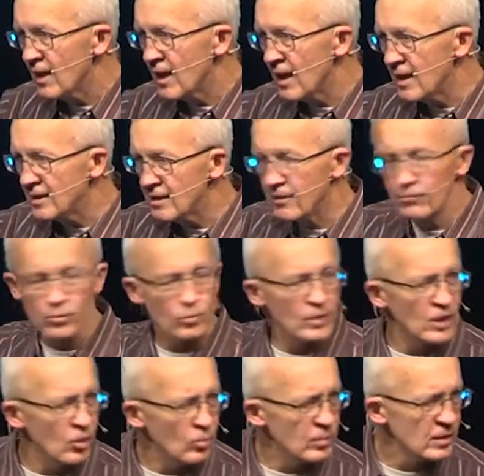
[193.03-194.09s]
and never
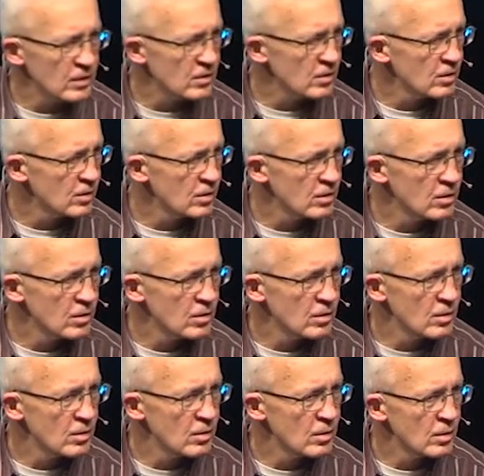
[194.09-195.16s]
reopened.
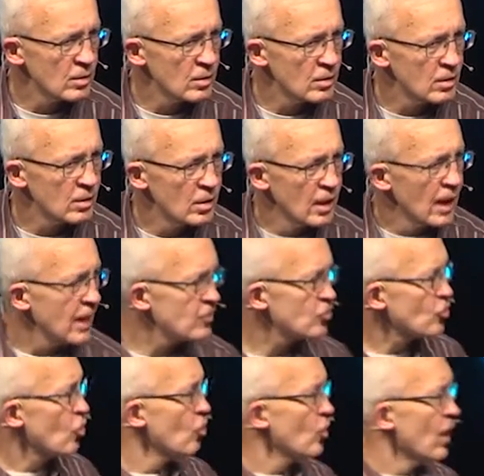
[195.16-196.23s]
And so